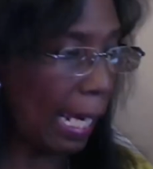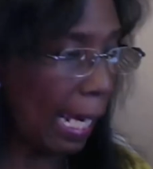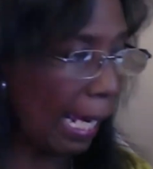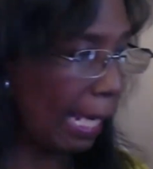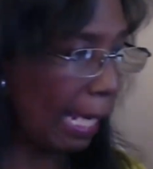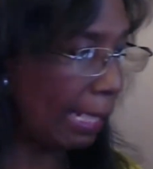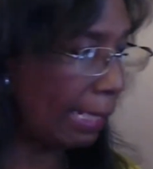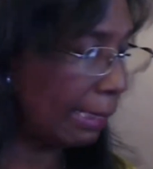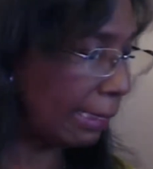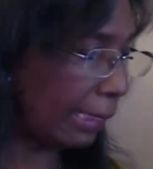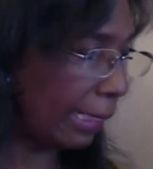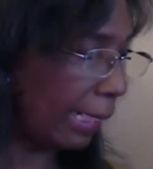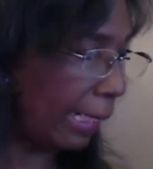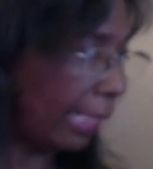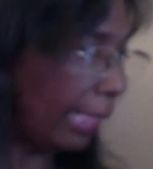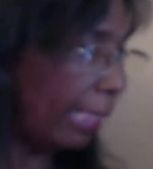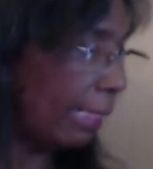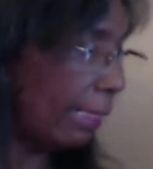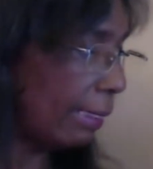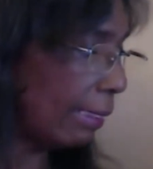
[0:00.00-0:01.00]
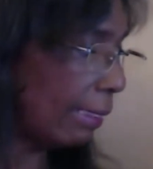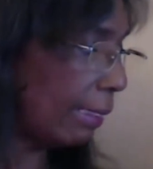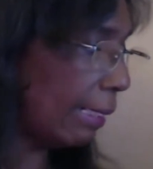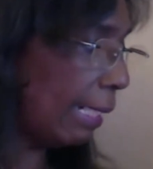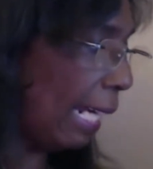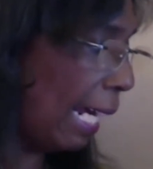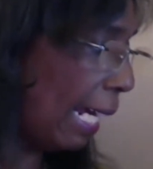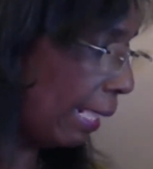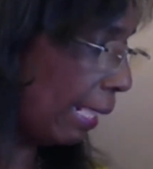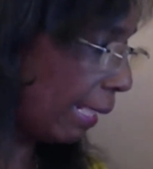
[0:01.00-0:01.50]
and they
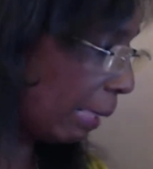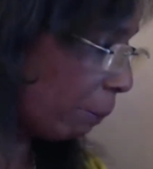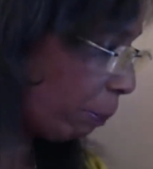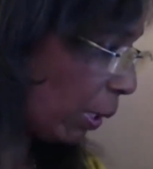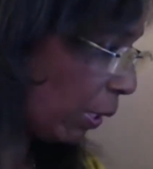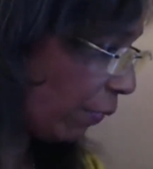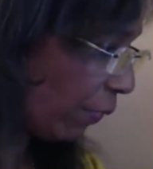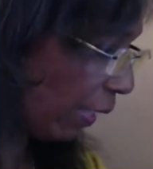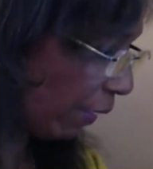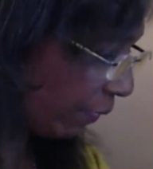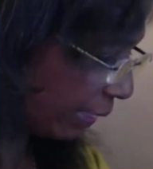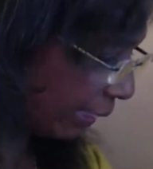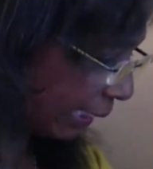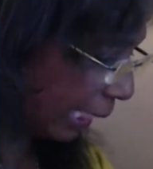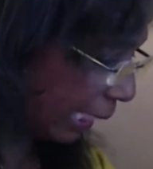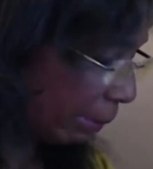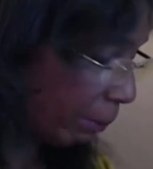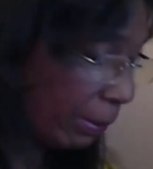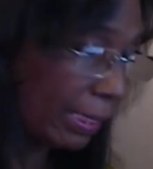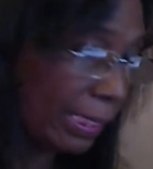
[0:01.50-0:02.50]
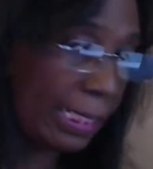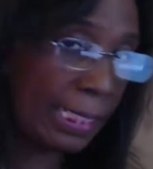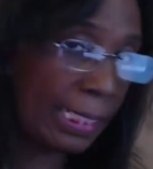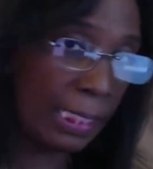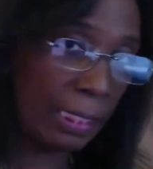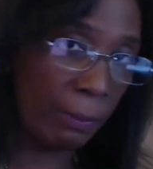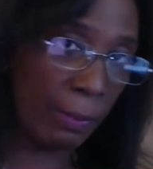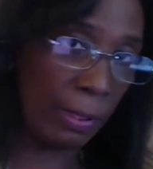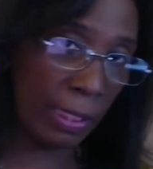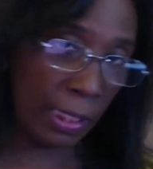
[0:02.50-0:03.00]
both have the same
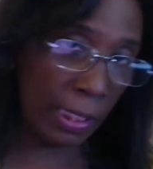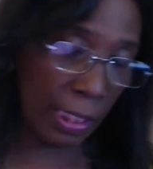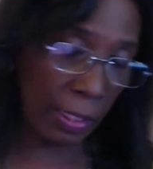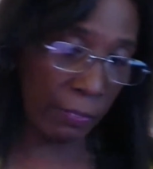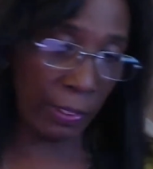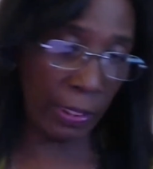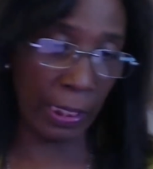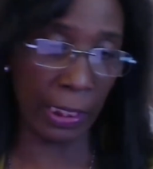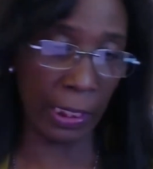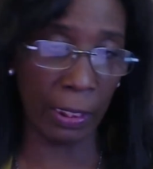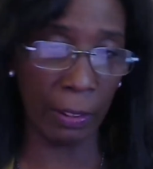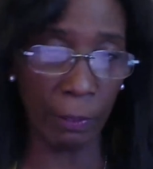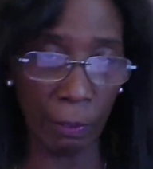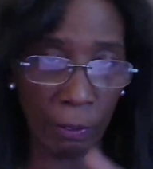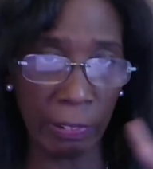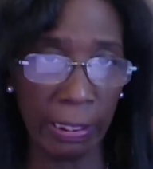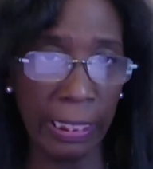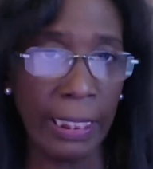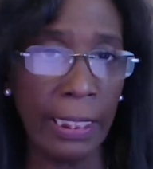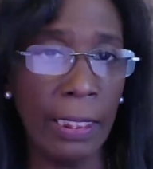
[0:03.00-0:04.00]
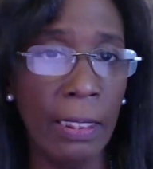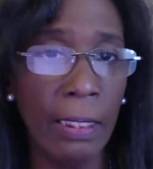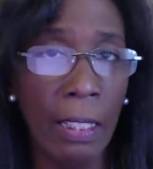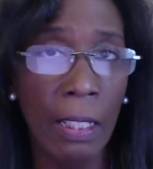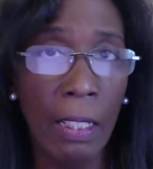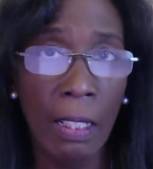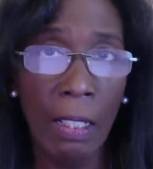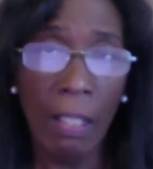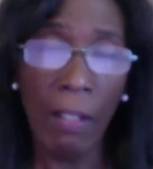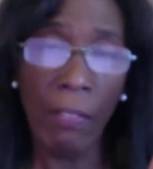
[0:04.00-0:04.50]
system, the cipher system. The reason
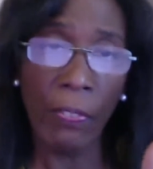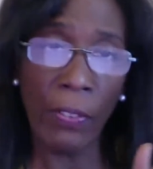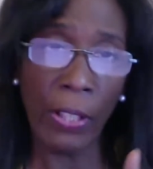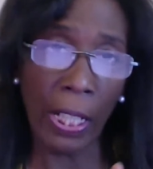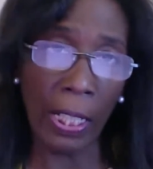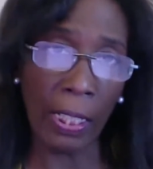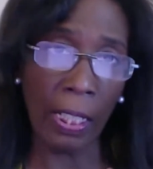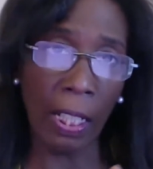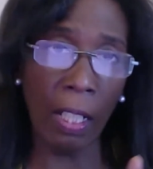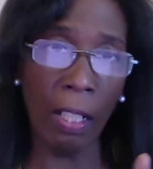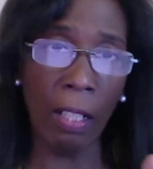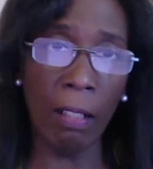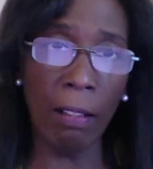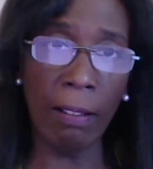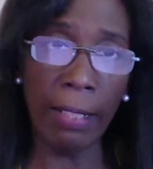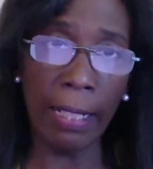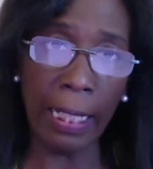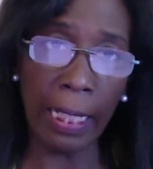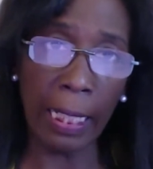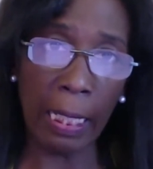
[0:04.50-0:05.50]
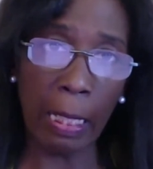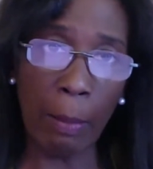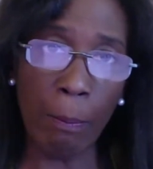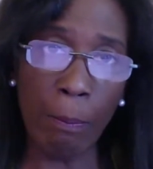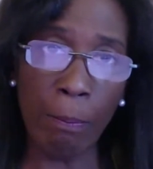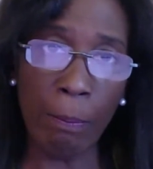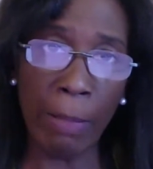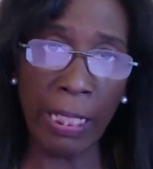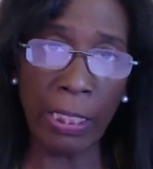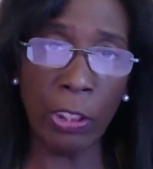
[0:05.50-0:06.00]
that I
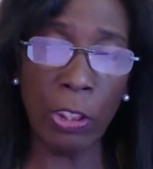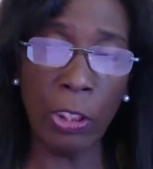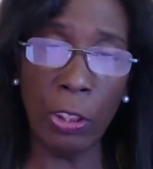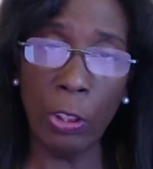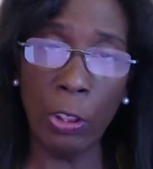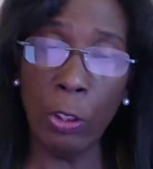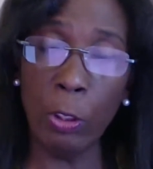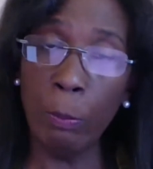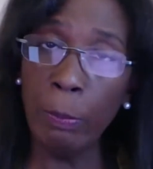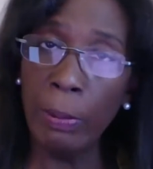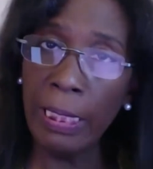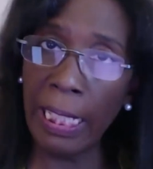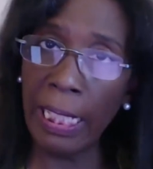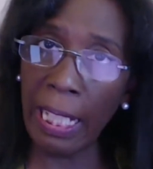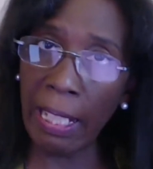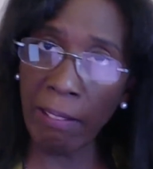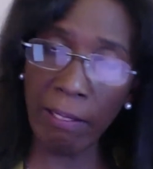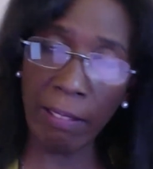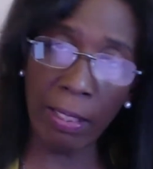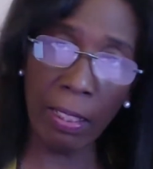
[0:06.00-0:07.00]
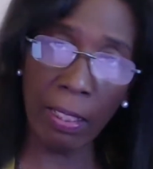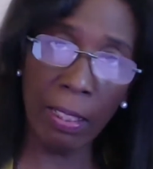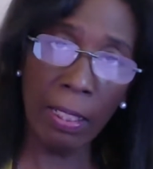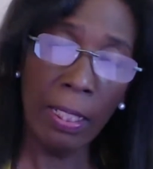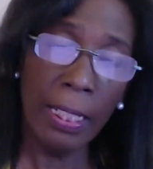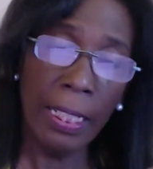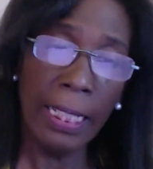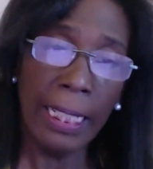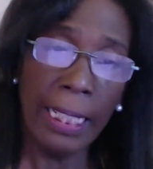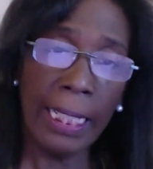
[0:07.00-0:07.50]
mention Numenera
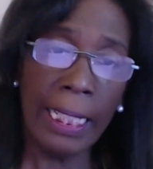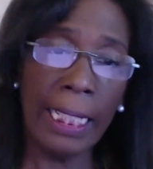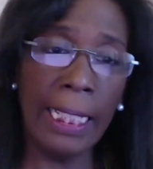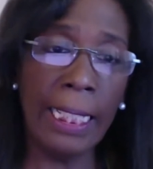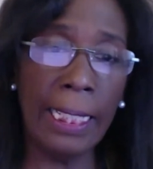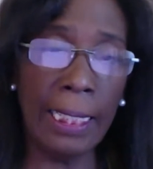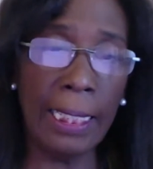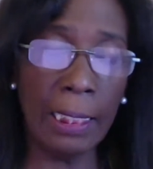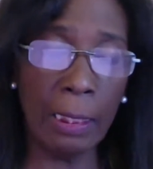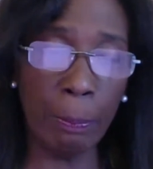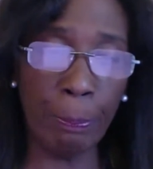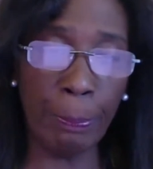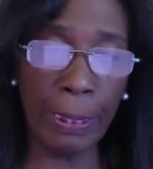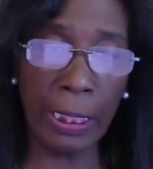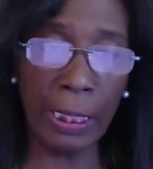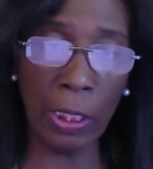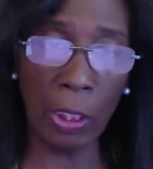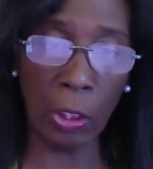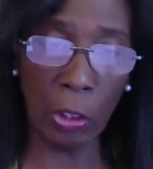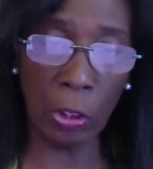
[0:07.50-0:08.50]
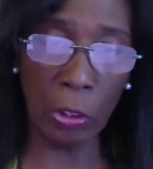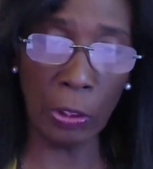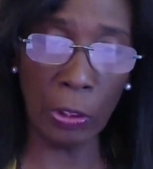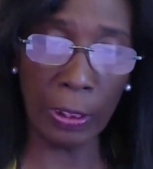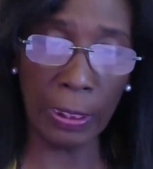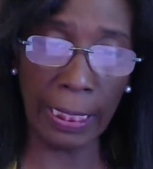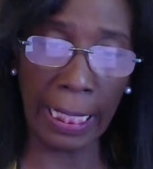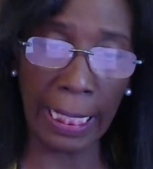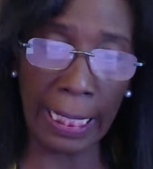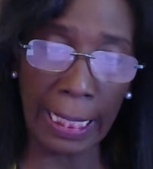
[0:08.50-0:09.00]
is because
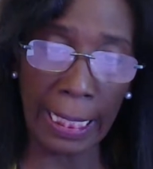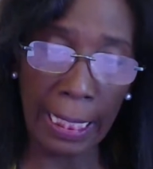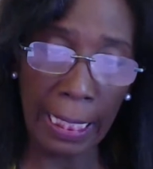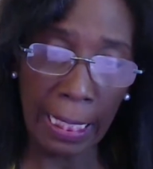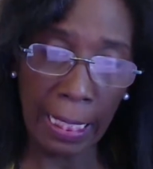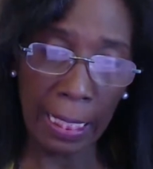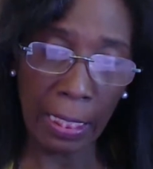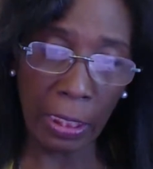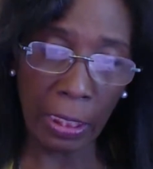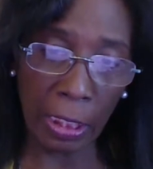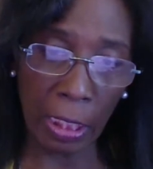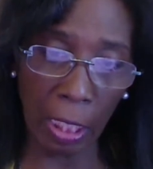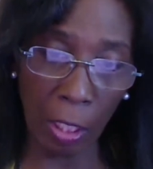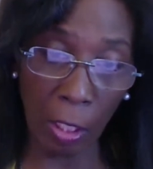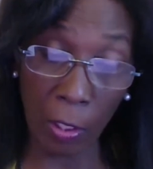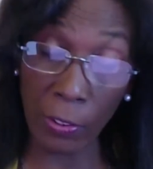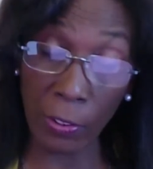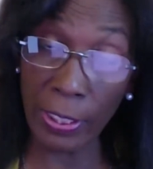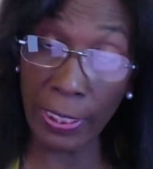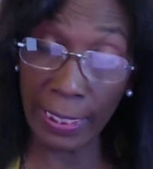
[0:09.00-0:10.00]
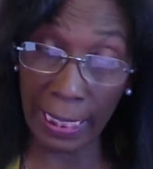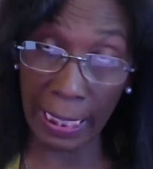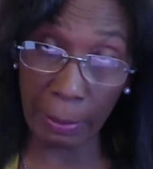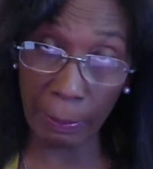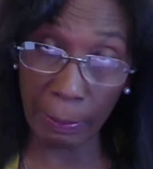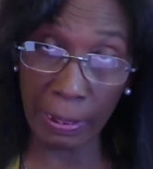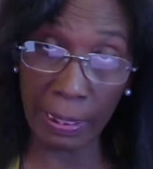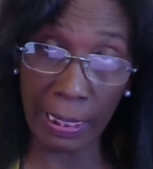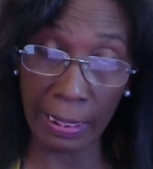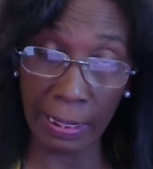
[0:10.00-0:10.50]
they are the same
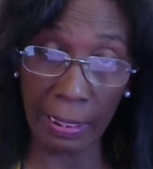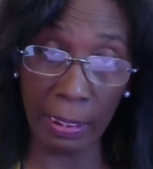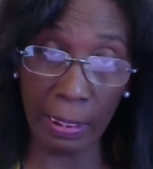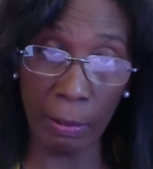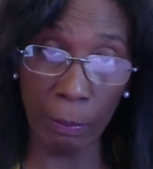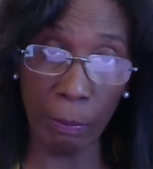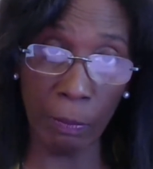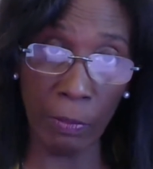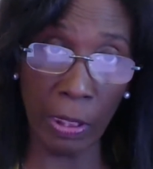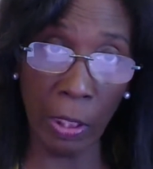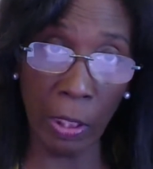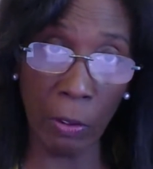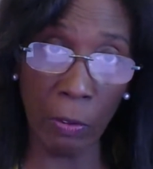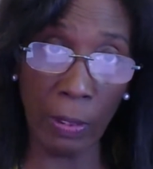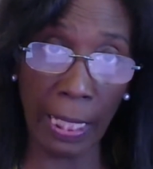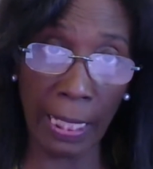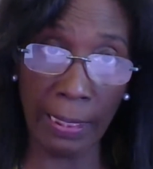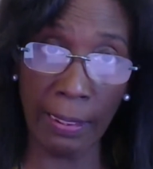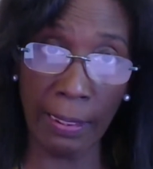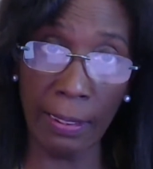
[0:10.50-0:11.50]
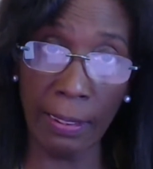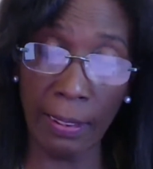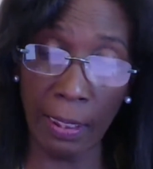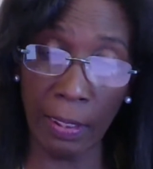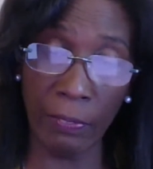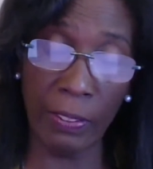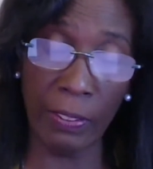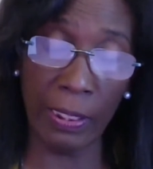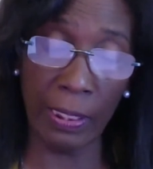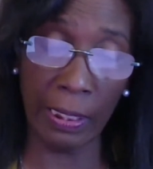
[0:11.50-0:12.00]
system known as the
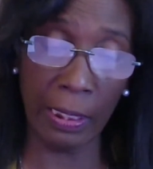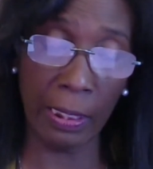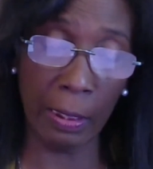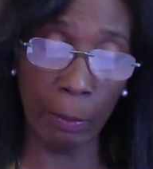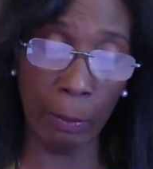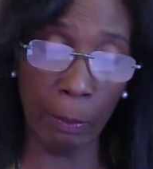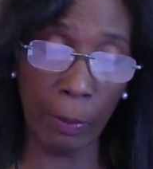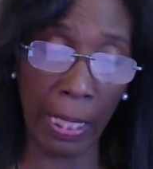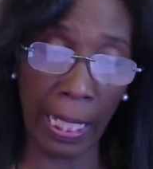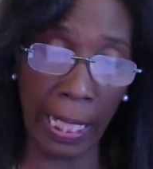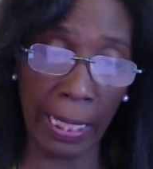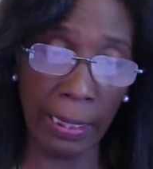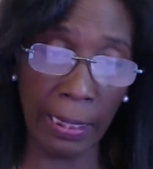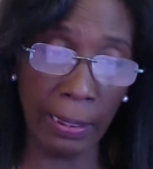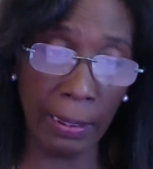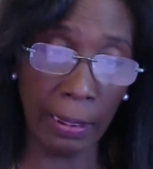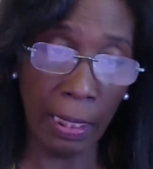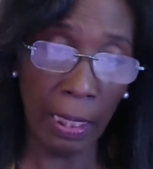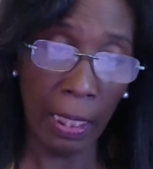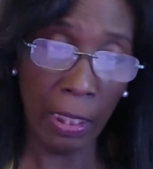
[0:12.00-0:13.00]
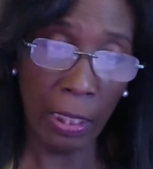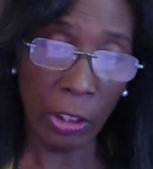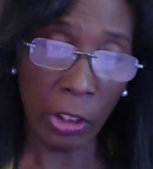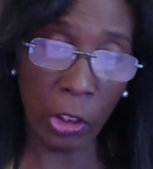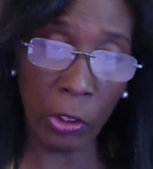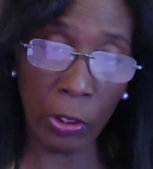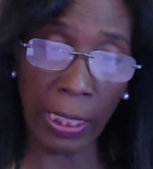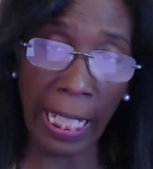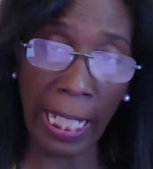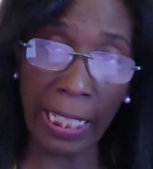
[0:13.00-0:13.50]
cipher system, and
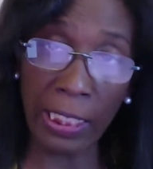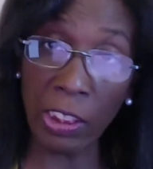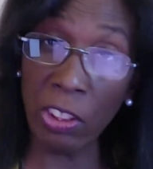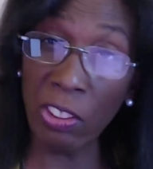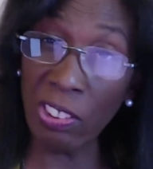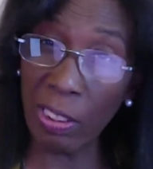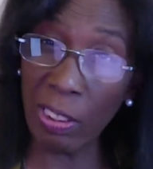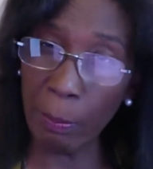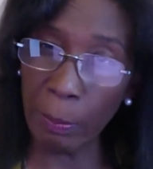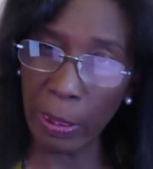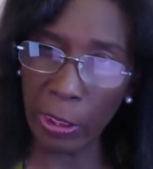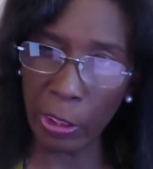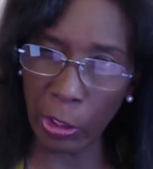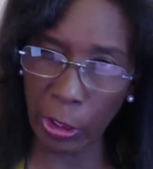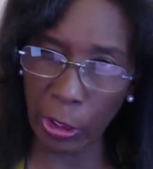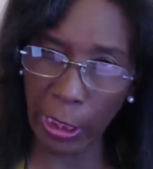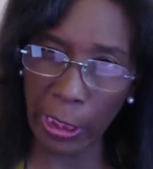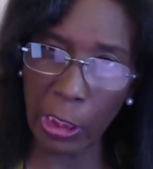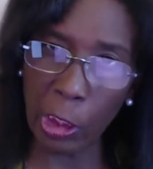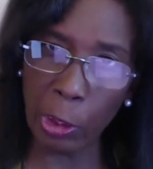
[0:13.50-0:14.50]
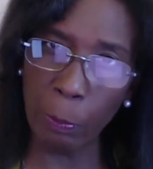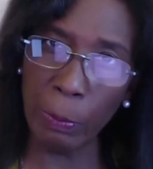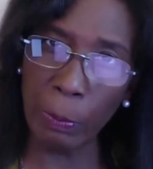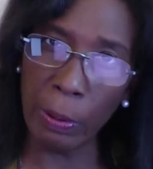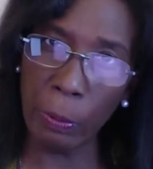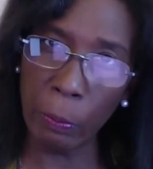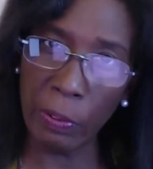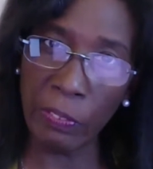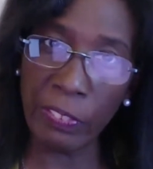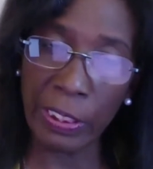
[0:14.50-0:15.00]
you can use them interchangeably
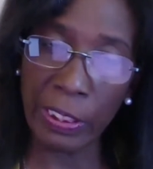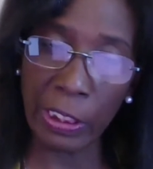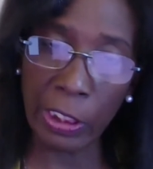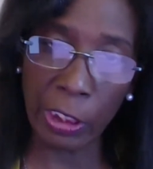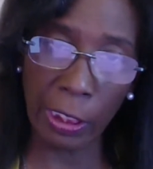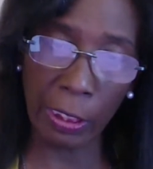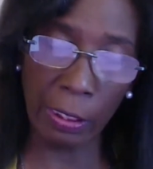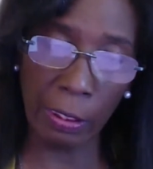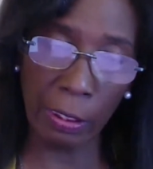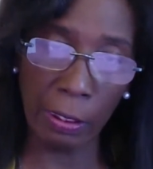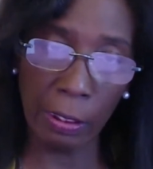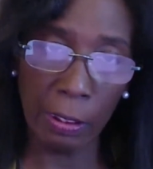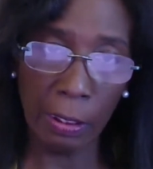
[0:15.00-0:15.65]
with each other.